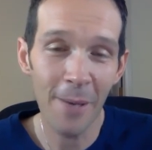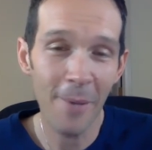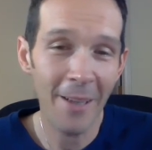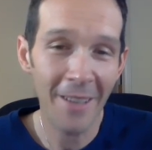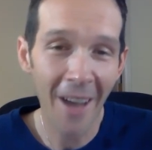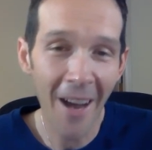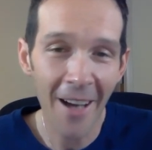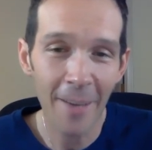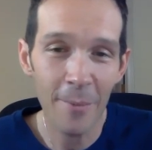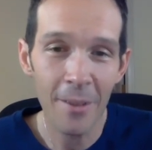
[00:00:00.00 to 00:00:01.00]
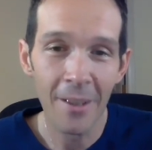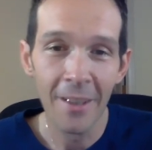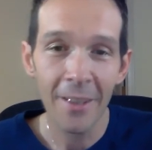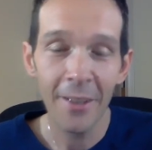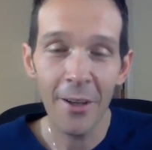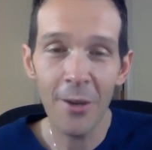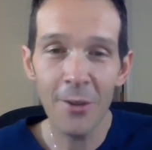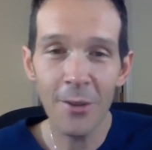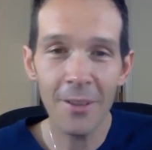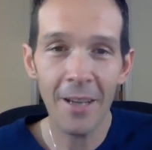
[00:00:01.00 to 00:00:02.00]
many times,
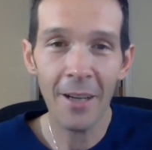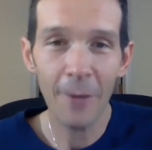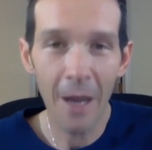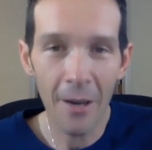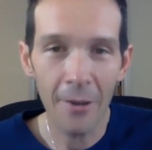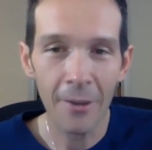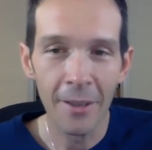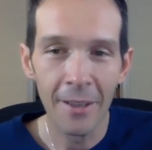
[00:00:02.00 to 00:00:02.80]
So it's like, wow,